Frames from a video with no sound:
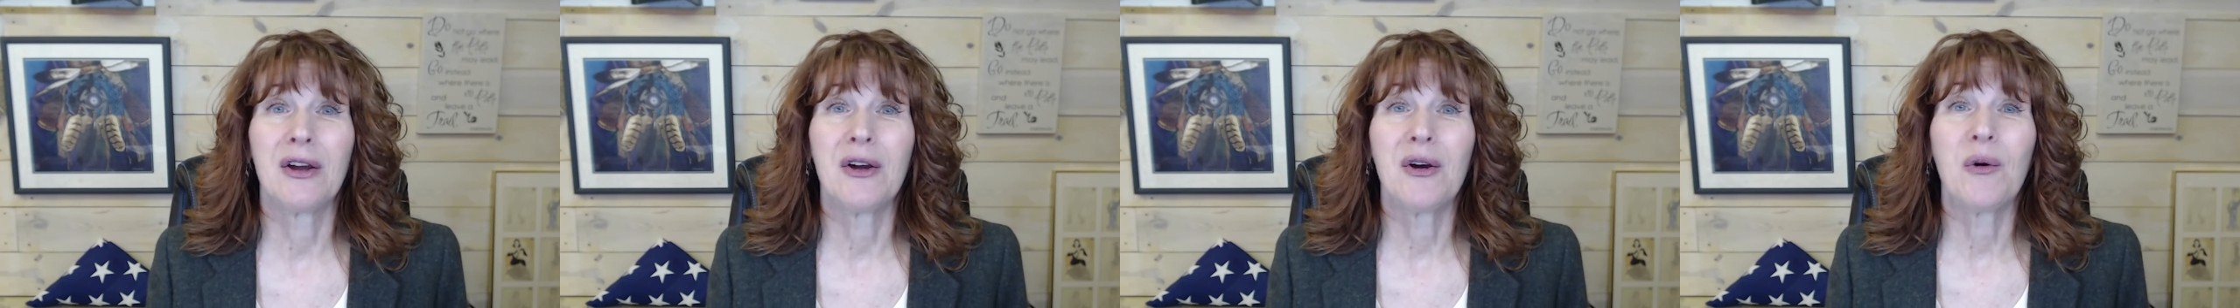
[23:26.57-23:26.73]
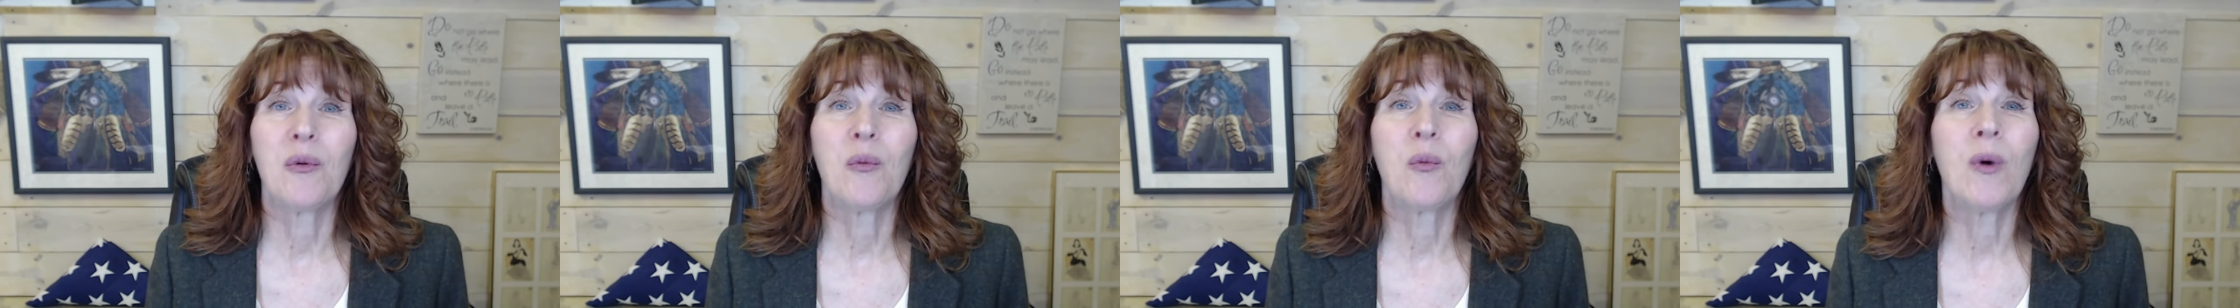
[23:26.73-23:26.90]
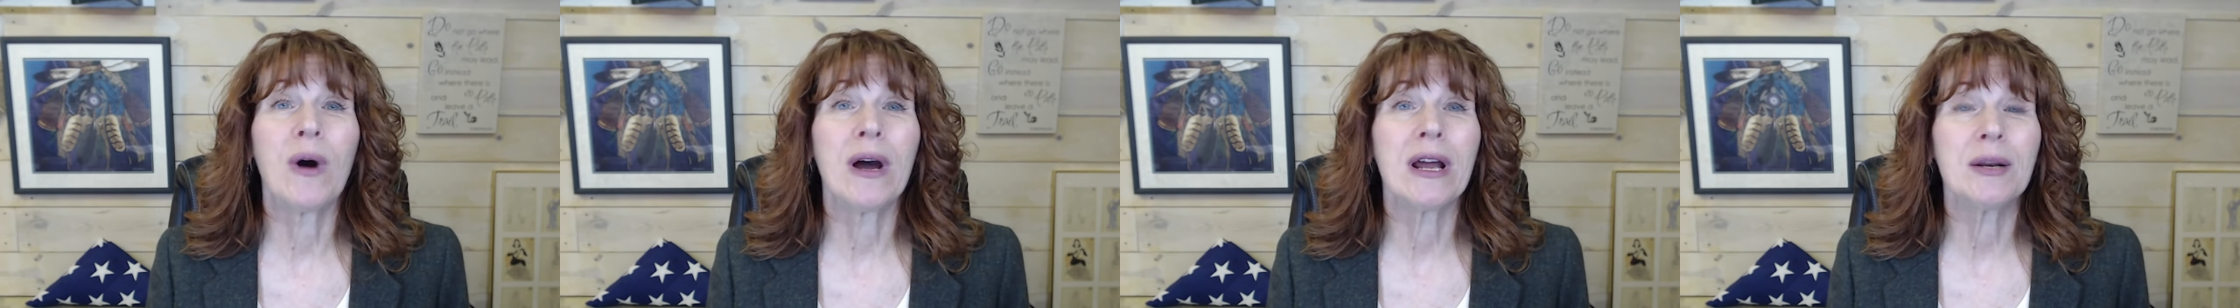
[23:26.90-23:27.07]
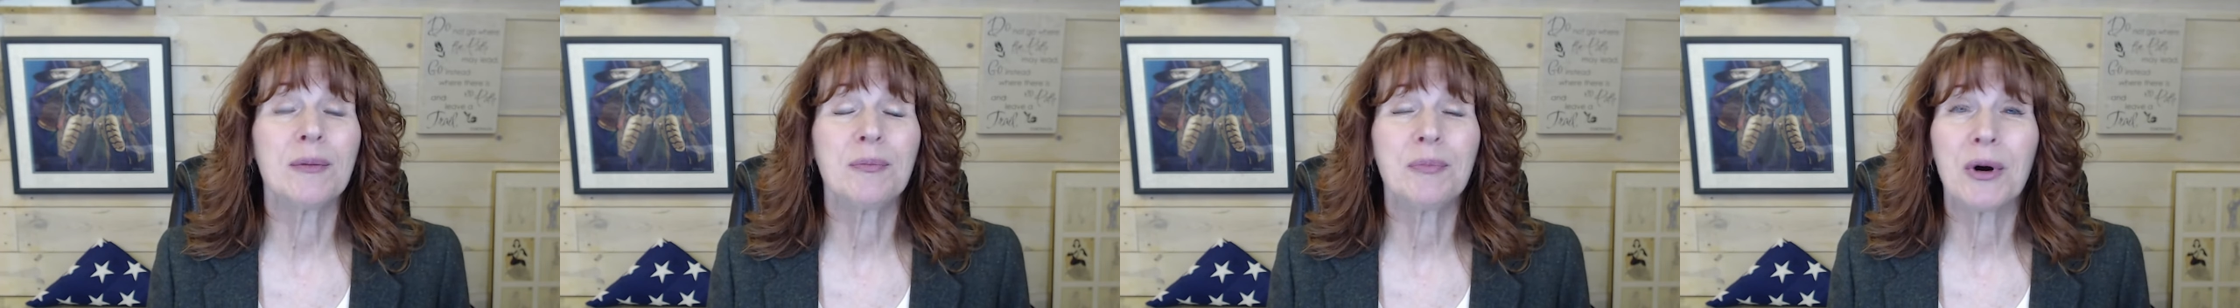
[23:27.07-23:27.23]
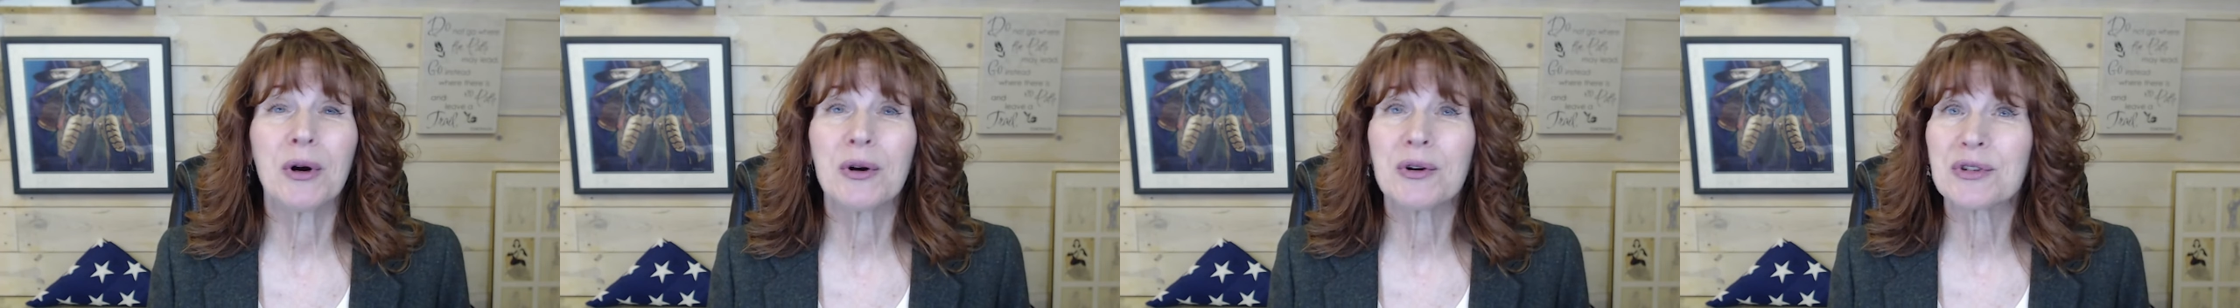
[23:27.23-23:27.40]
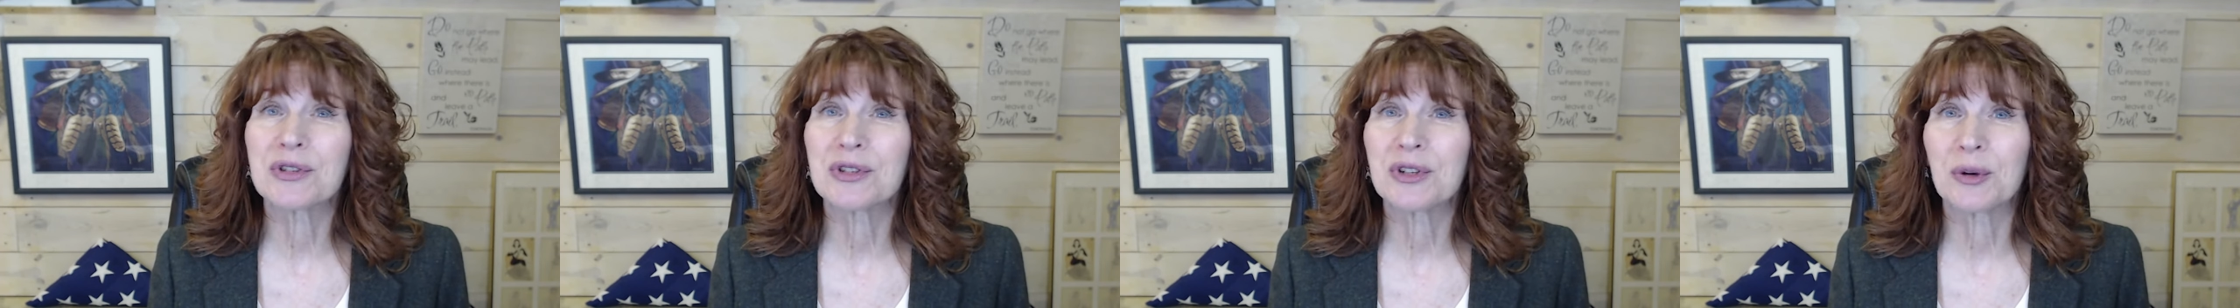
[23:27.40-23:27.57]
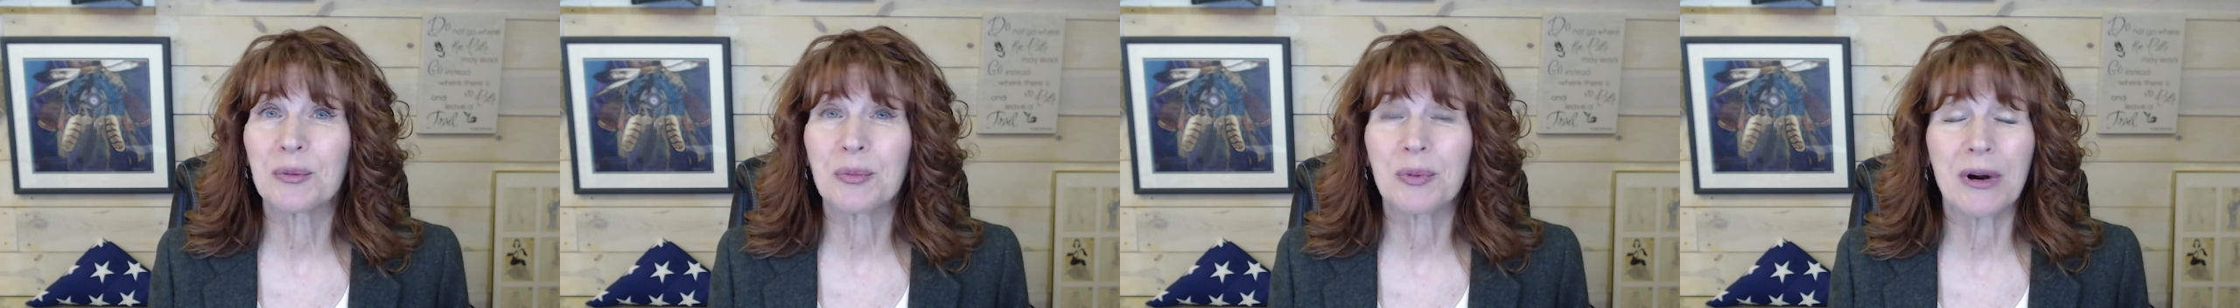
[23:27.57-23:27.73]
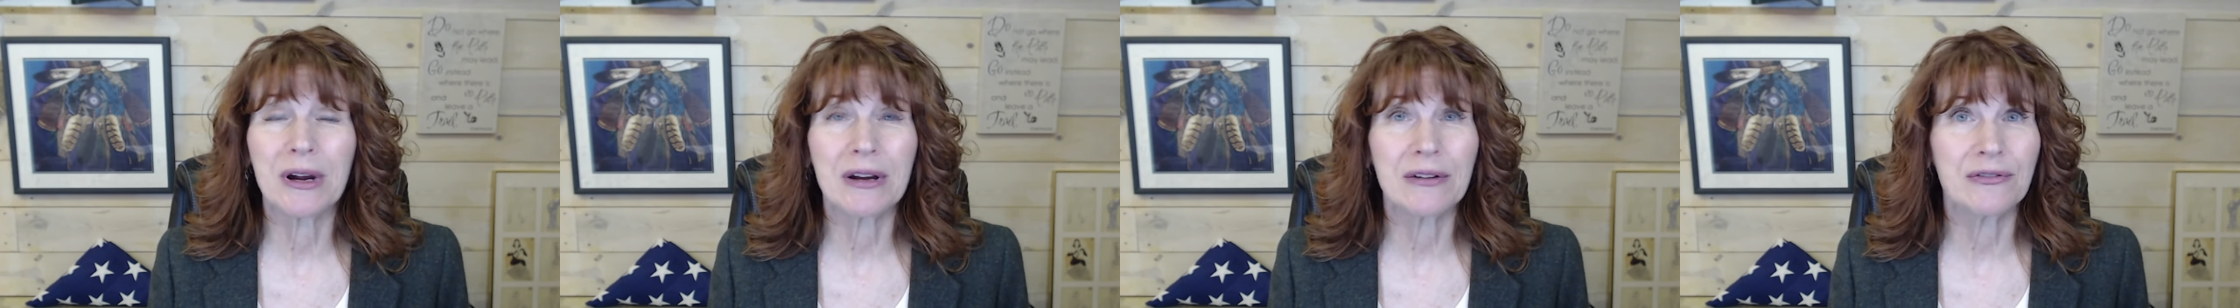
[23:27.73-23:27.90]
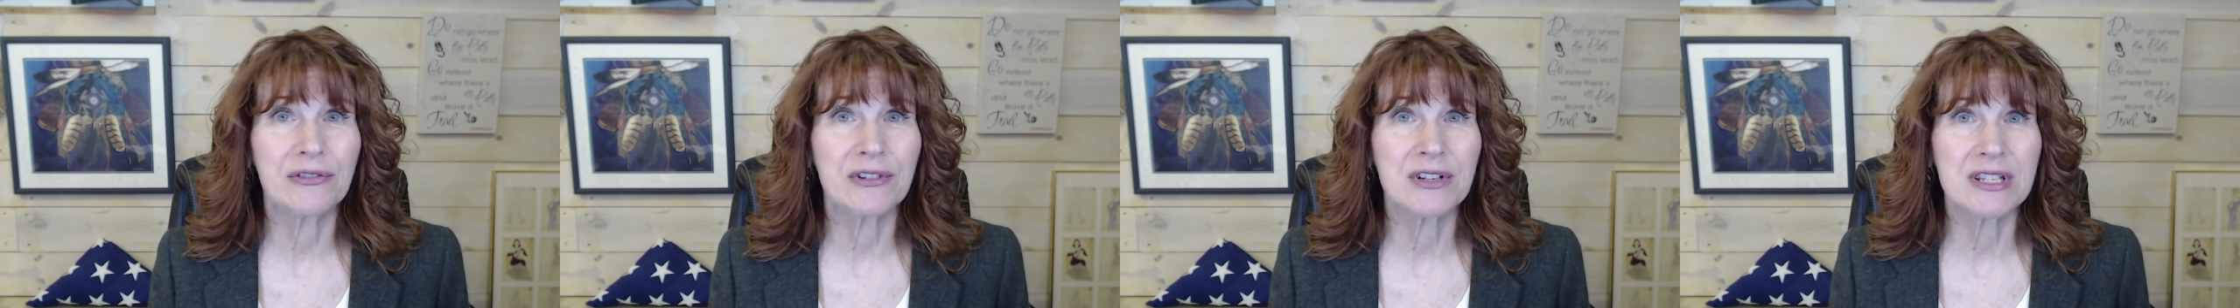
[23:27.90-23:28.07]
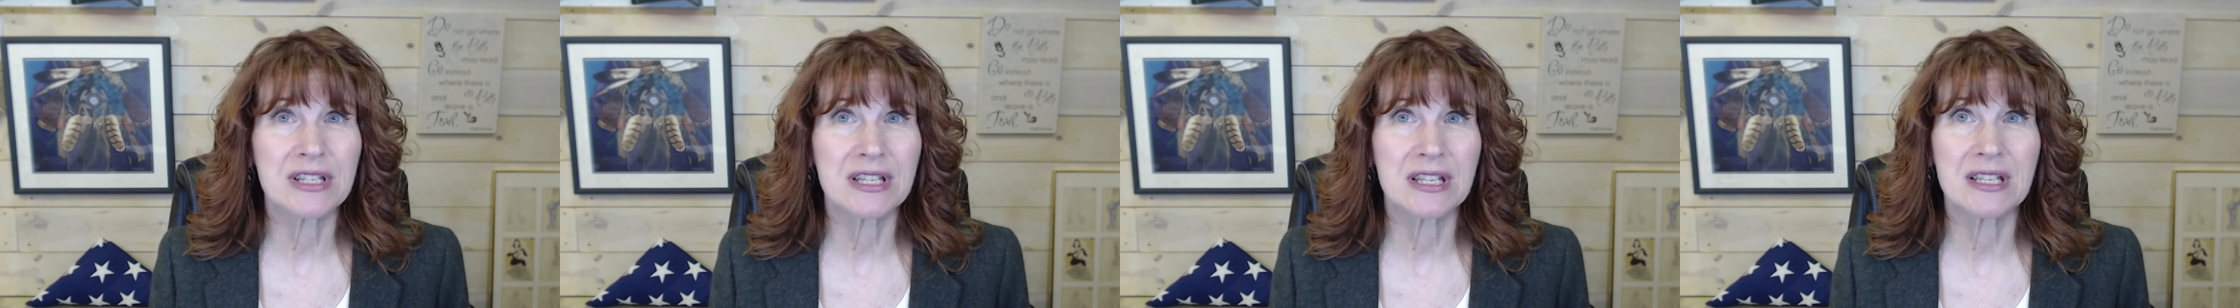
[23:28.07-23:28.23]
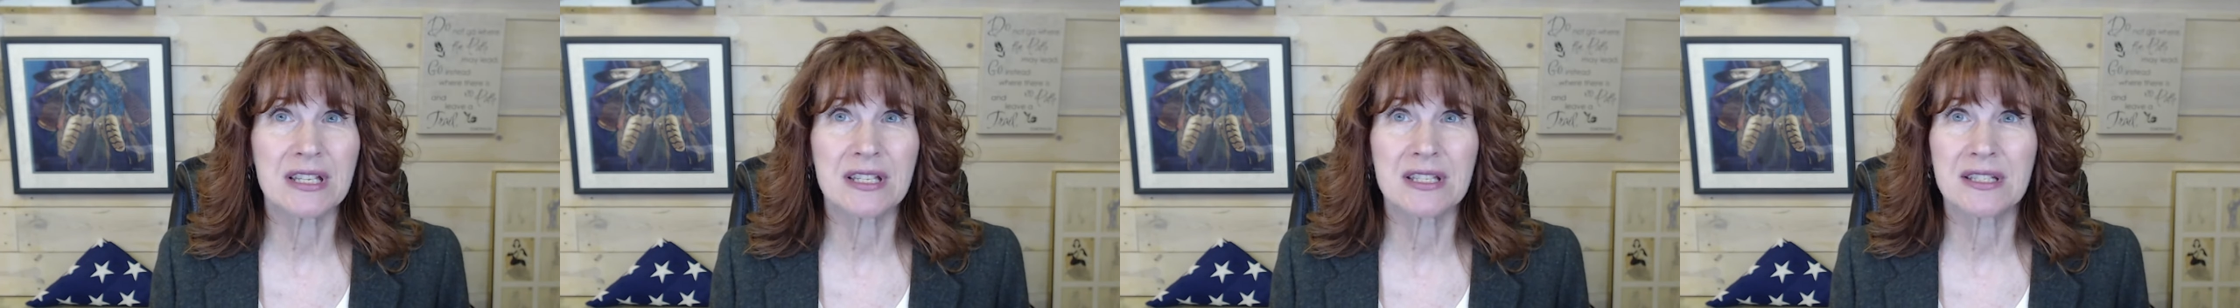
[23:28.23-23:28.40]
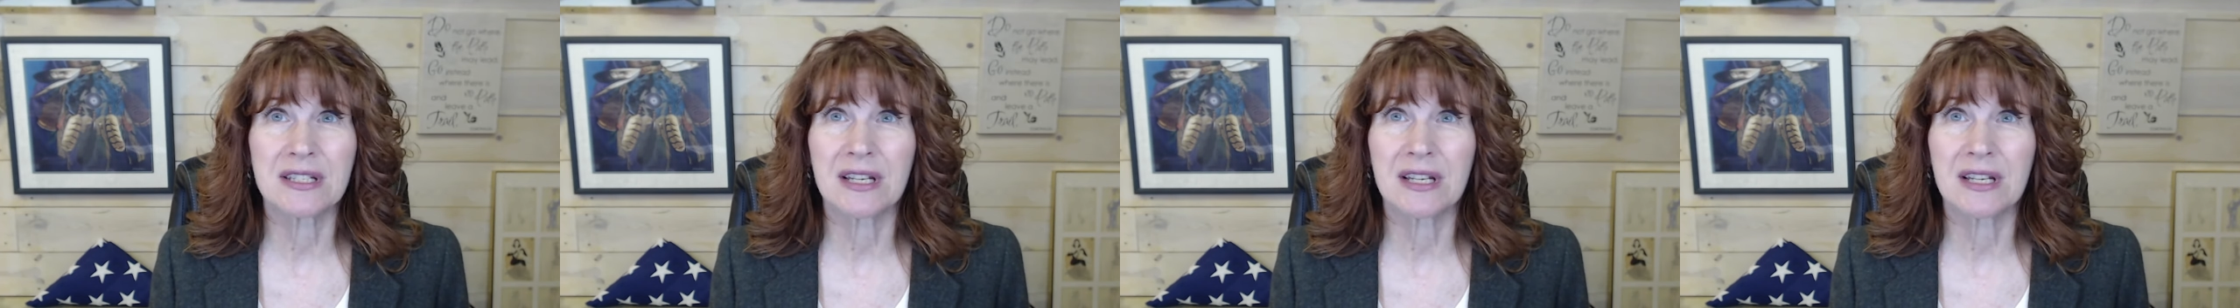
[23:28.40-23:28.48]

What personal preferences